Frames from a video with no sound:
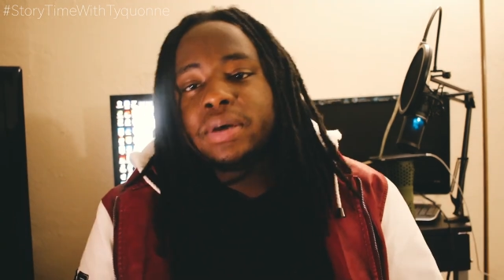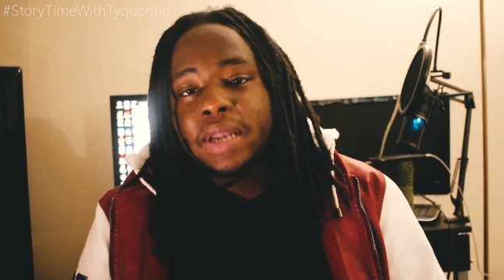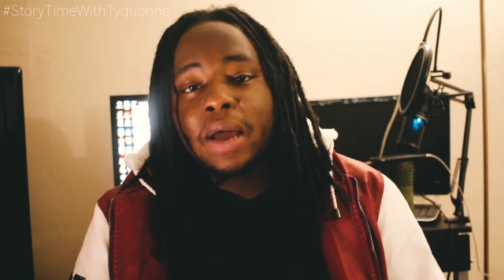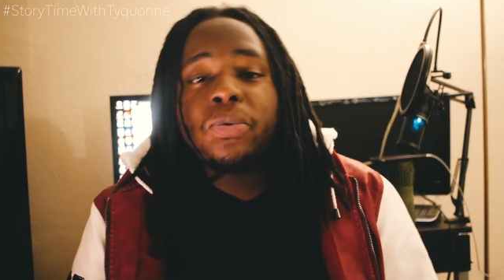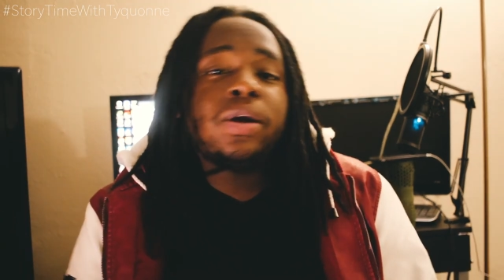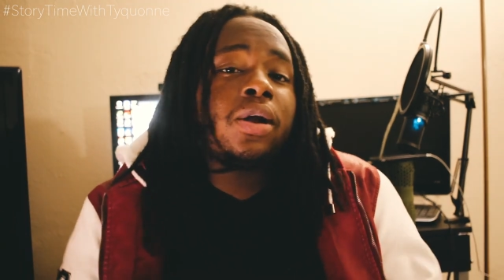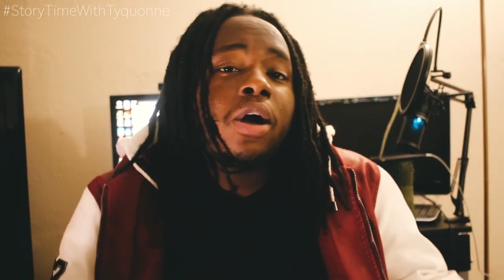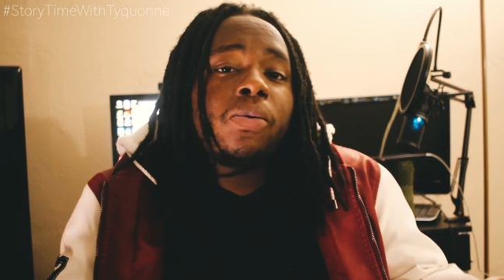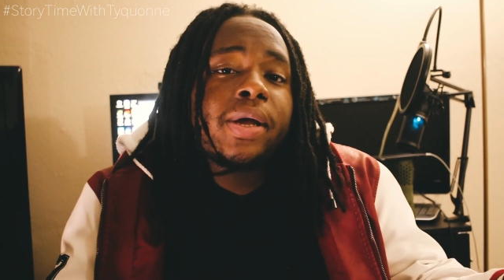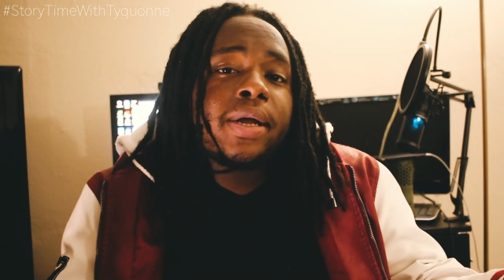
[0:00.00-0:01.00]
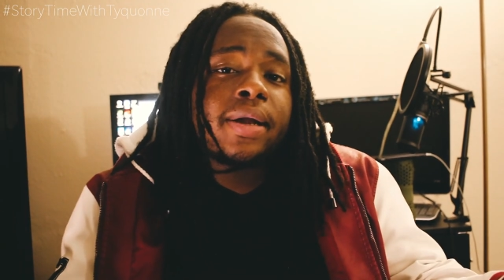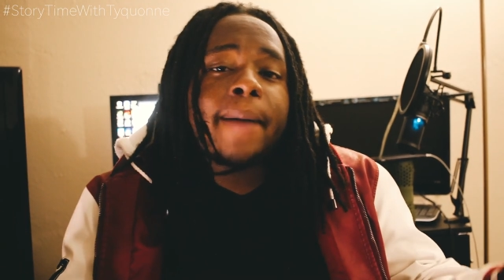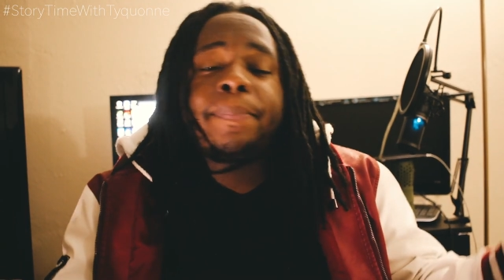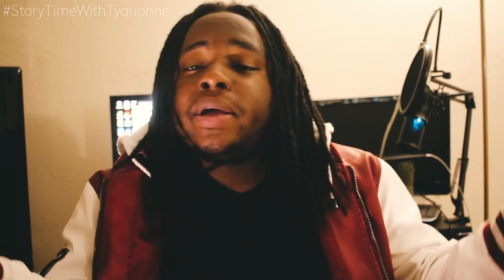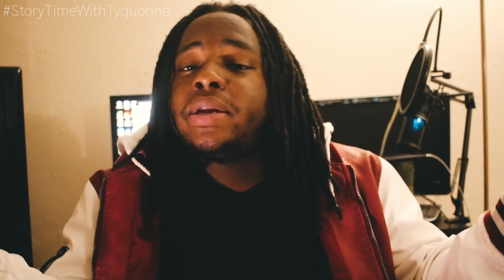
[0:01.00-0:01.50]
And I went along with it. I
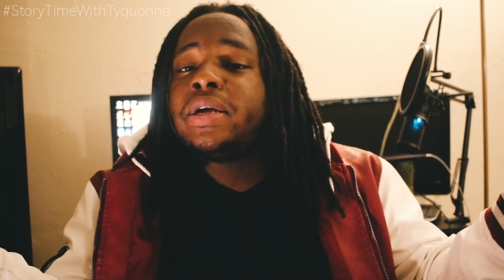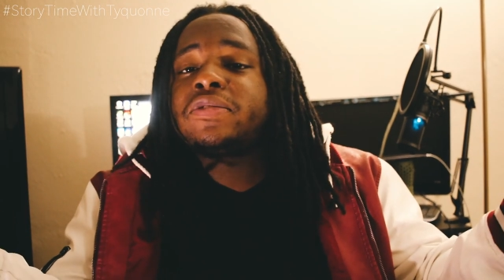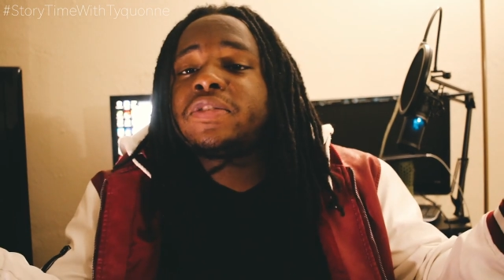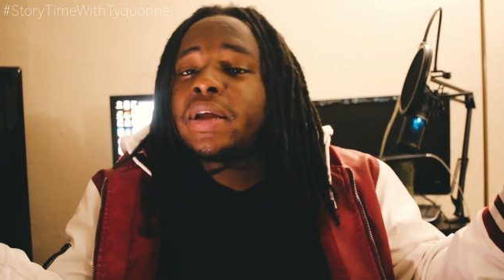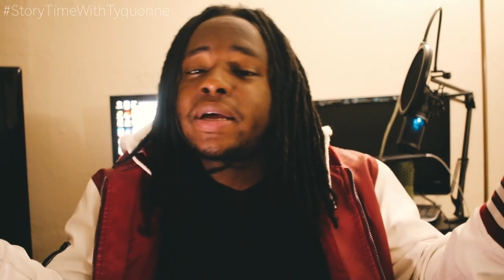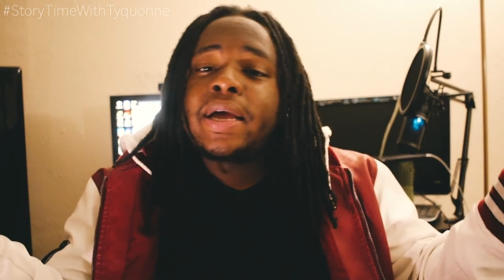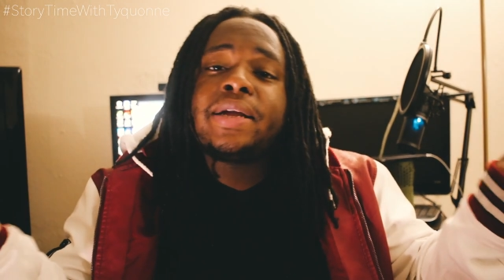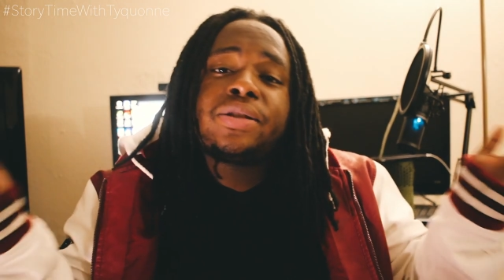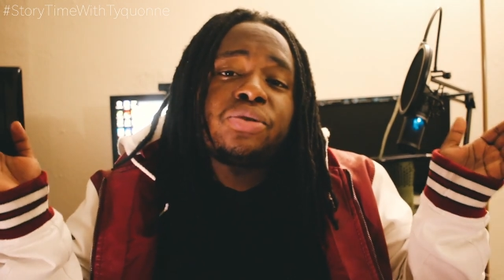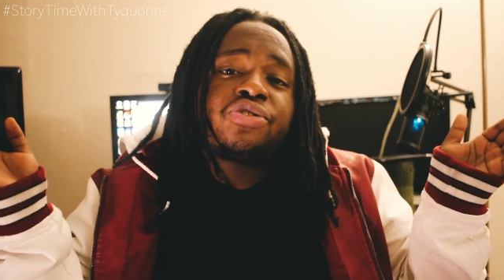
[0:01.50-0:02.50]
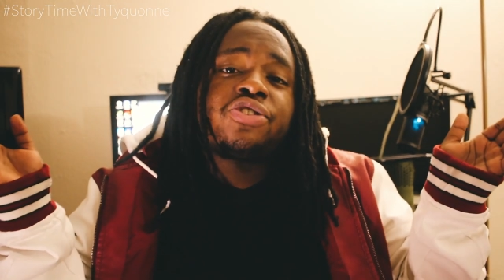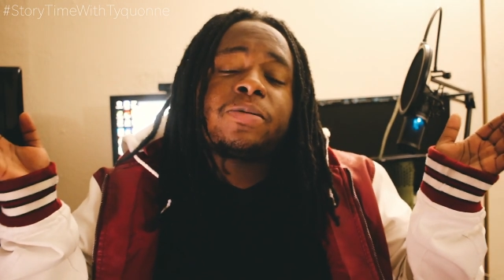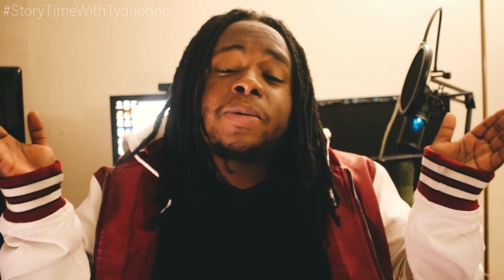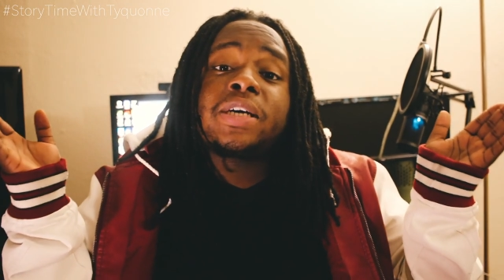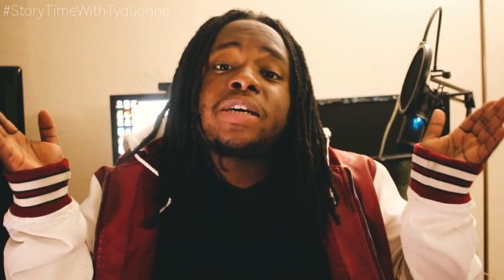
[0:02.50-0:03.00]
played innocent like I ain't do
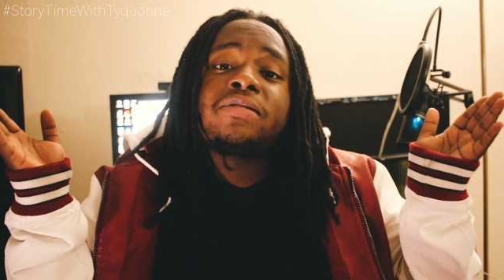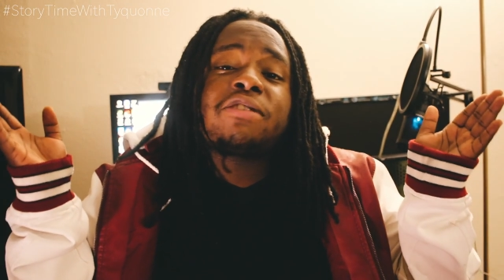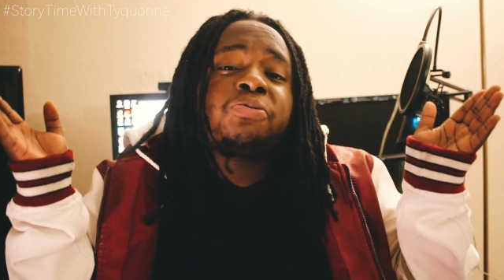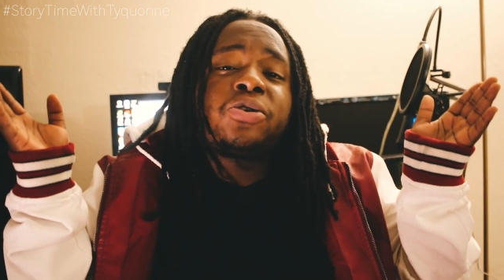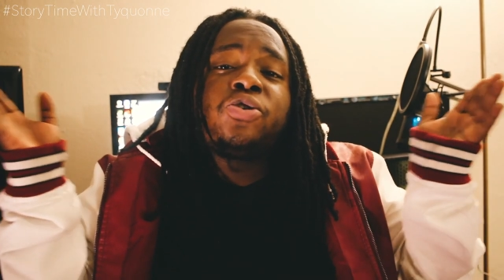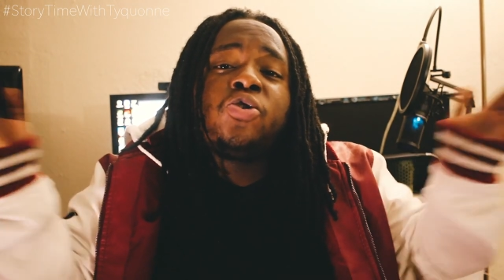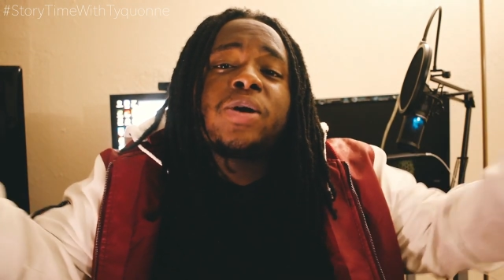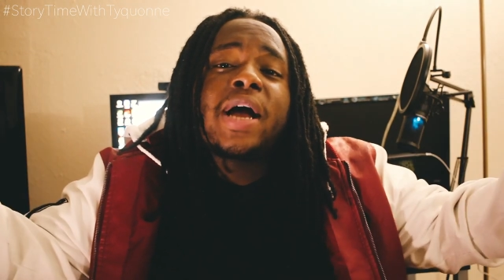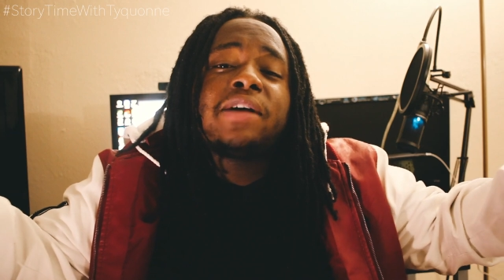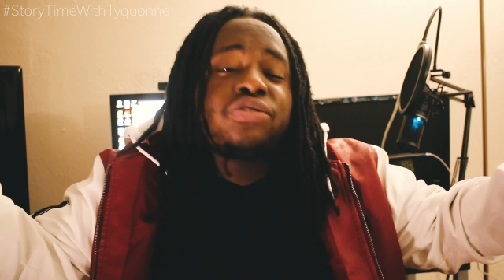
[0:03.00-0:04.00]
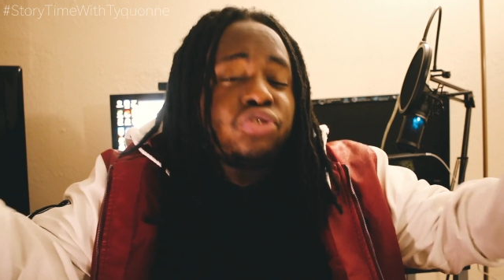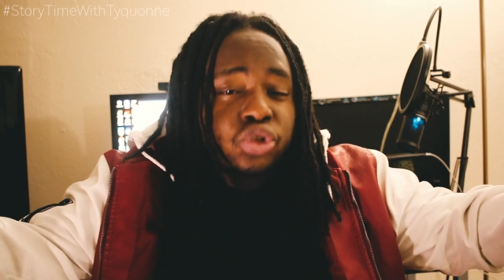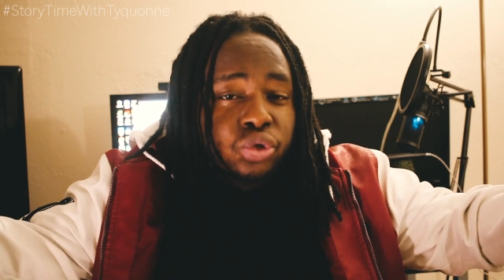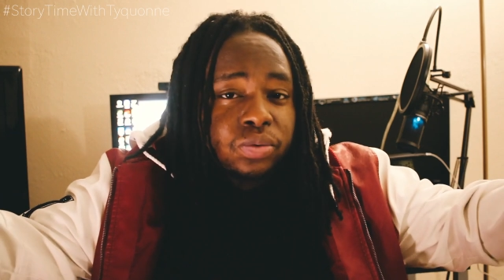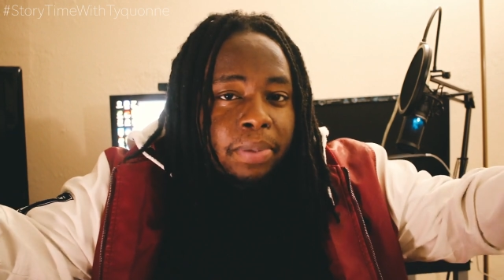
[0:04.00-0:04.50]
shit because that's what cool guys do.